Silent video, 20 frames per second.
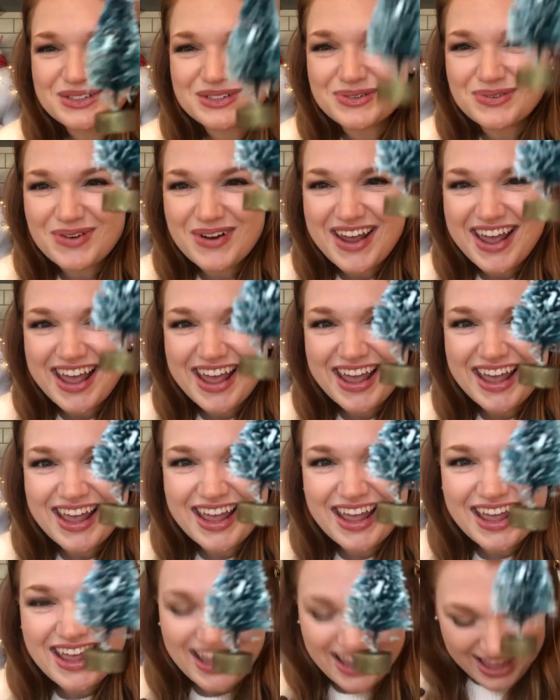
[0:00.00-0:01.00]

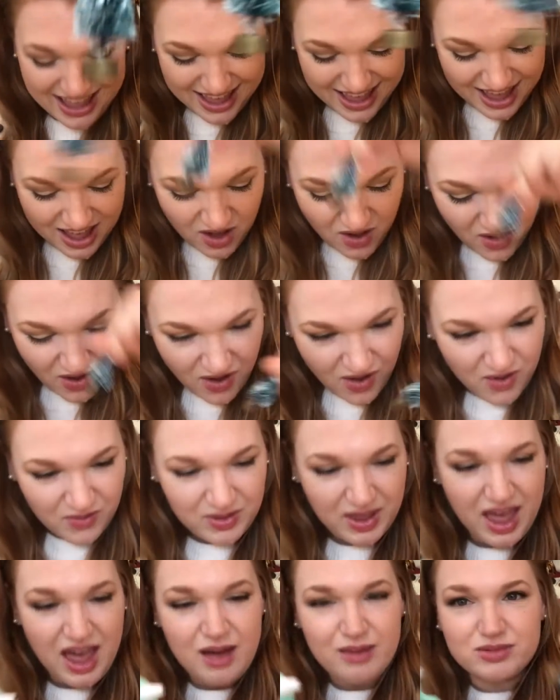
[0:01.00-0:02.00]
tree.
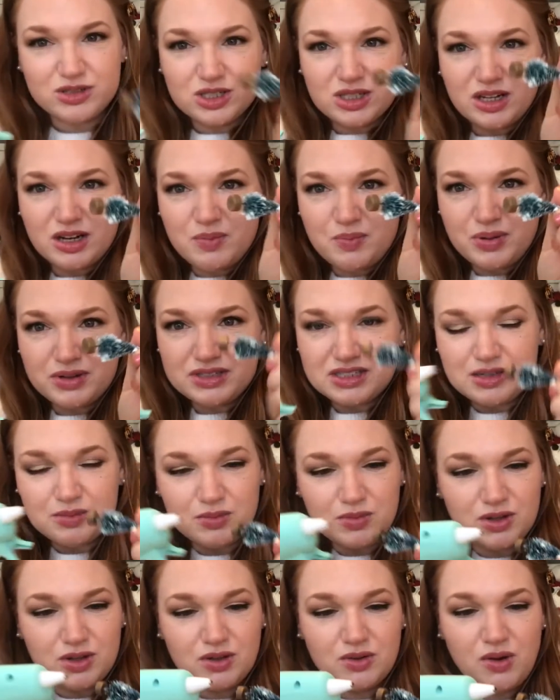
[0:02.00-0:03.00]
Okay, I'm just gonna put
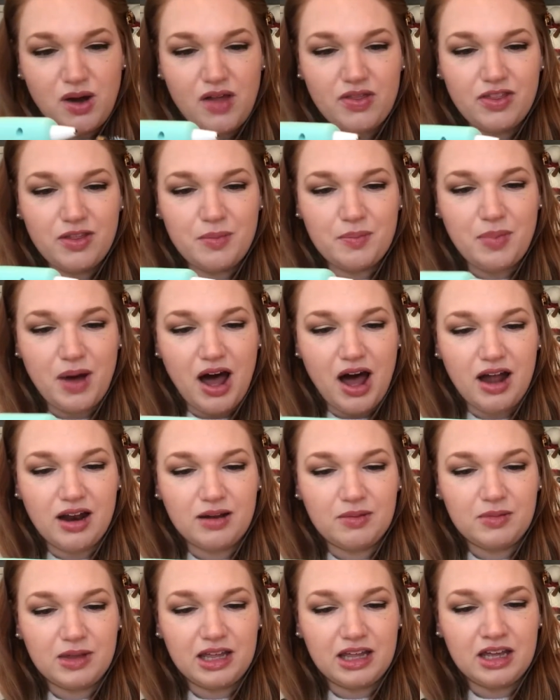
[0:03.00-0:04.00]
some glue on the
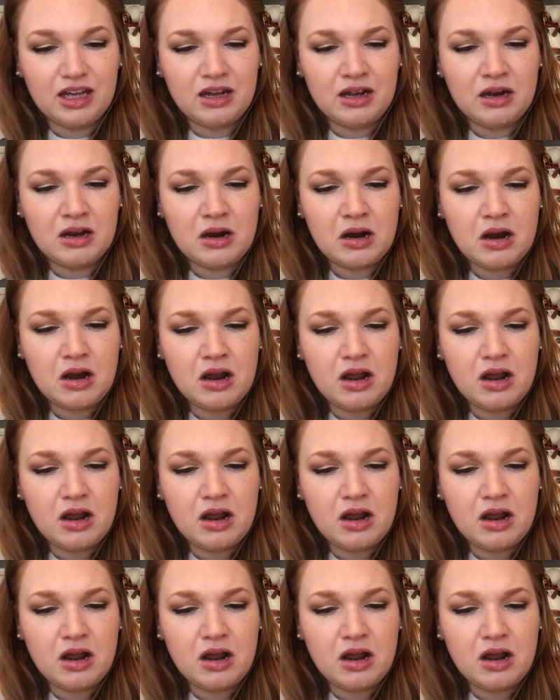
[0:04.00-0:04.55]
bottom here.